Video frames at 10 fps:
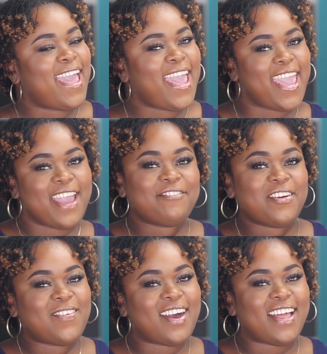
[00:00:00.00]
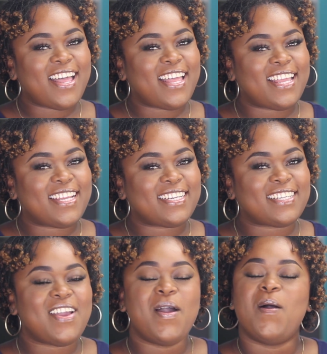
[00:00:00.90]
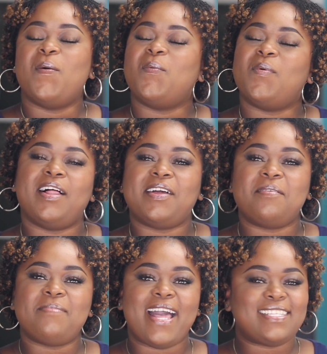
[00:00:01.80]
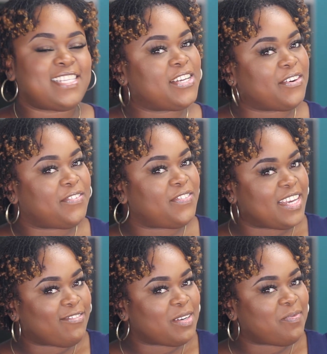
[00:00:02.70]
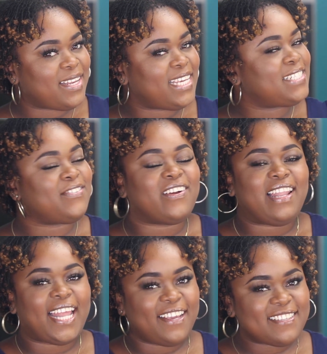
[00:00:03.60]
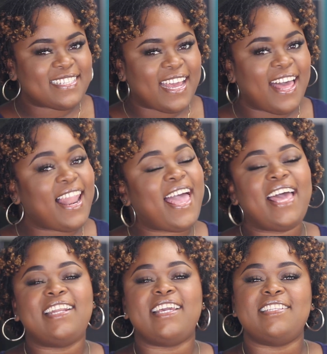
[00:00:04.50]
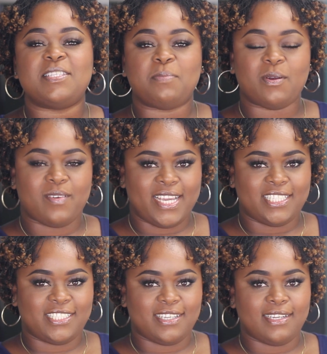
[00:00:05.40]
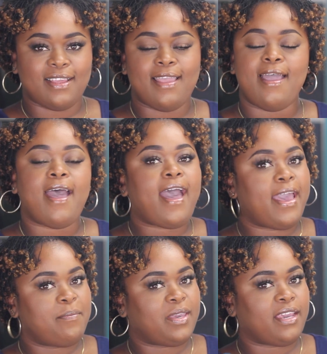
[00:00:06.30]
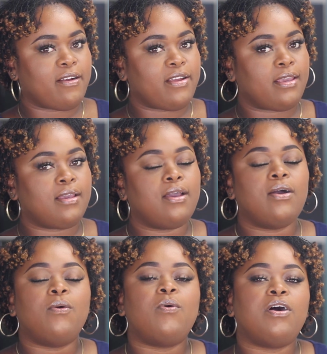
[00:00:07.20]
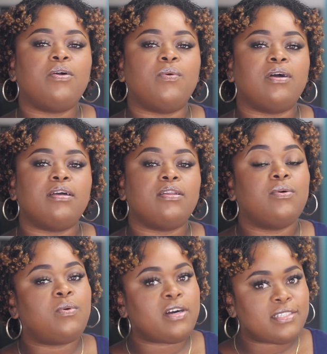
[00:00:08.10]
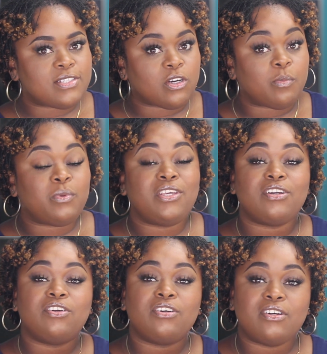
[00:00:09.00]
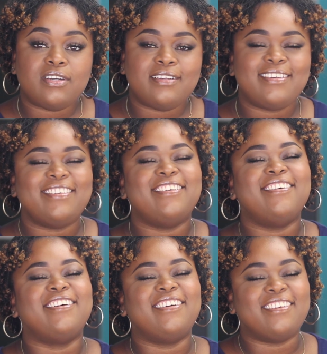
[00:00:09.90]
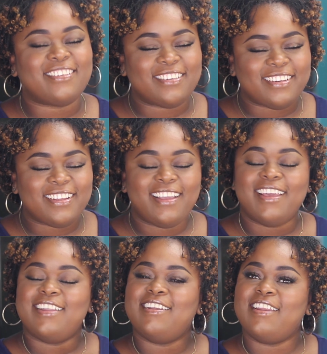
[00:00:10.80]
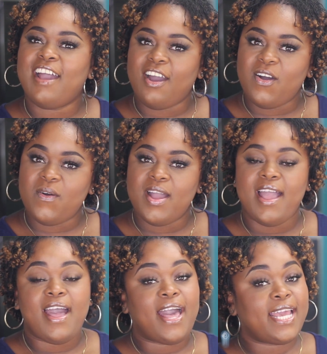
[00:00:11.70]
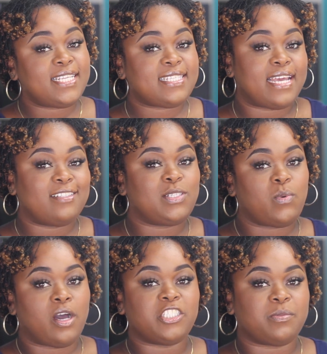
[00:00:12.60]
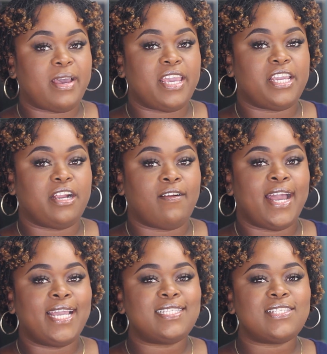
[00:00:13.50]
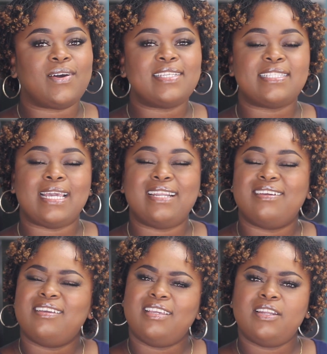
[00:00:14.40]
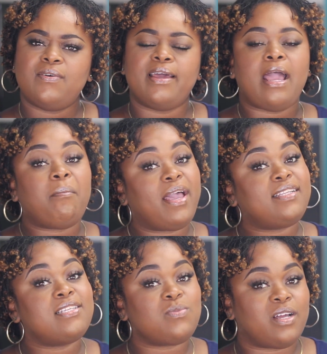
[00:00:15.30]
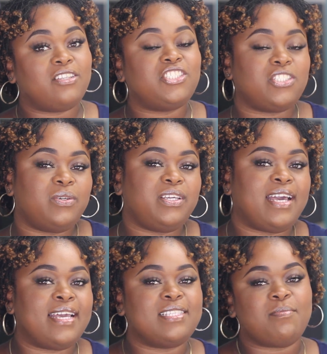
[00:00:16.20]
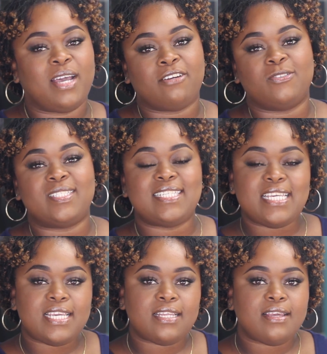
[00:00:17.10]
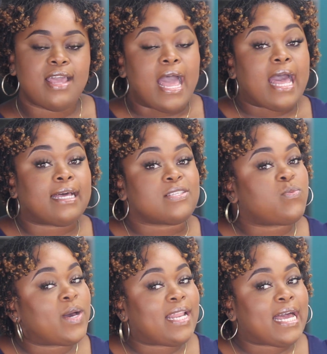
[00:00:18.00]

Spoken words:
Hey everyone! Welcome back to your favorite place for lifestyle and inspiration. I'm Carrie. Wagwan, what's up? You good? Good. Now, I decided to wash my hair, right? So I said, you know what? I might as well show you guys my routine as well